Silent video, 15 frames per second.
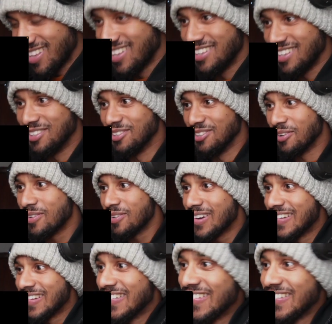you know
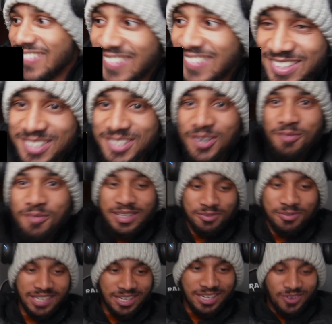so but we're
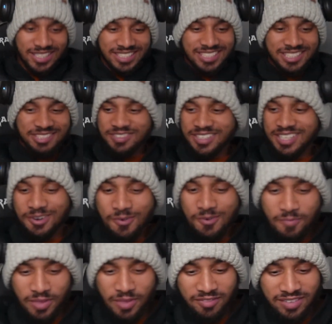gonna watch this video i'm very